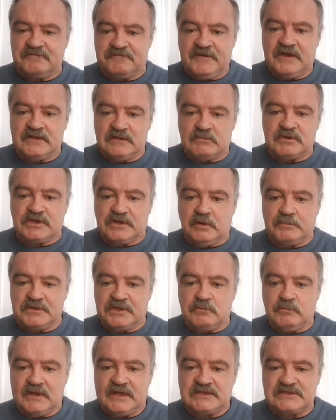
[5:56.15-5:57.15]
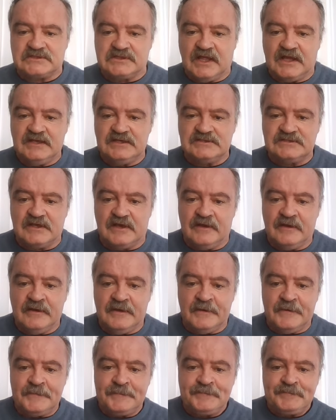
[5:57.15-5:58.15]
You'll feel them a couple of weeks later.
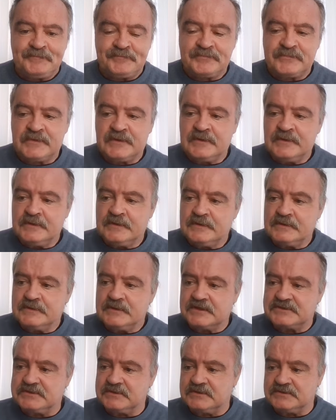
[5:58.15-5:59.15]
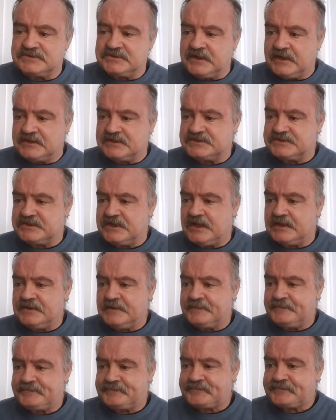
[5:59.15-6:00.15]
That's what I'm trying to
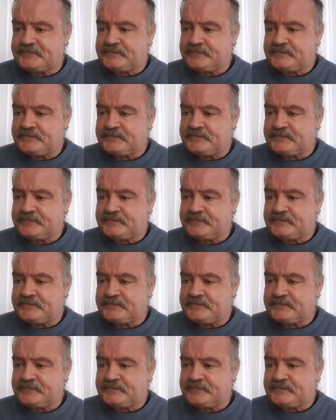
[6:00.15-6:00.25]
say.